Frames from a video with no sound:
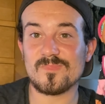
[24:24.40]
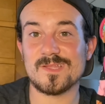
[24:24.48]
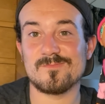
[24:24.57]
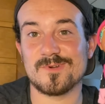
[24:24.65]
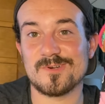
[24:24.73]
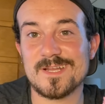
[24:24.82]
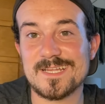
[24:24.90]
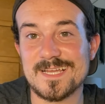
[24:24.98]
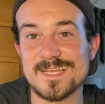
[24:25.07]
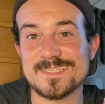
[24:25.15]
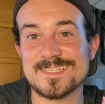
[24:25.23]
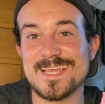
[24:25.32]
But alright
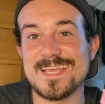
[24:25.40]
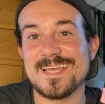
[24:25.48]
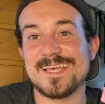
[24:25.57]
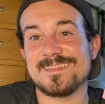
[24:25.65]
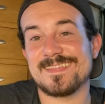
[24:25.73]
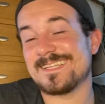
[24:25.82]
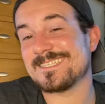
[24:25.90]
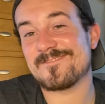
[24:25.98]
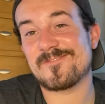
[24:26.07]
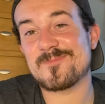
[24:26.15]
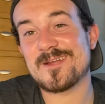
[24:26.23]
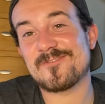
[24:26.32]
guys, that is it
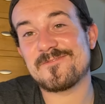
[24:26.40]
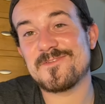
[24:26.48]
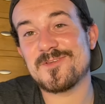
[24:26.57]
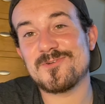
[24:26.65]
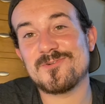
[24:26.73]
for my review.